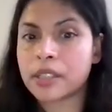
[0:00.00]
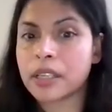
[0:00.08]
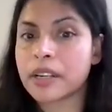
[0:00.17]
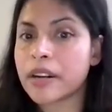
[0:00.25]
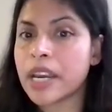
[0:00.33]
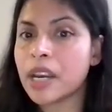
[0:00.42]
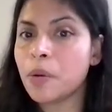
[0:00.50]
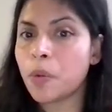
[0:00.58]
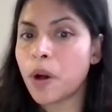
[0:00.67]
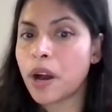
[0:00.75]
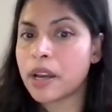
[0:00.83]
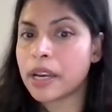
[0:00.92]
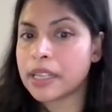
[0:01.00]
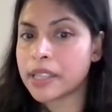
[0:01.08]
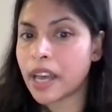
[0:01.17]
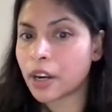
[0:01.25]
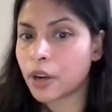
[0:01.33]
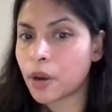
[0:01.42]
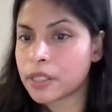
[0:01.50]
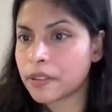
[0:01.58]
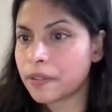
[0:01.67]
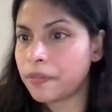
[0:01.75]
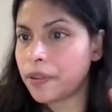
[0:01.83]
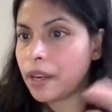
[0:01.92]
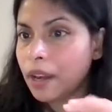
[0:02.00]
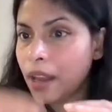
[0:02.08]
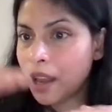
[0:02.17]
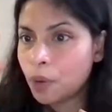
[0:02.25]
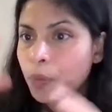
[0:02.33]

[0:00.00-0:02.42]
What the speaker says: The green one is across the fin,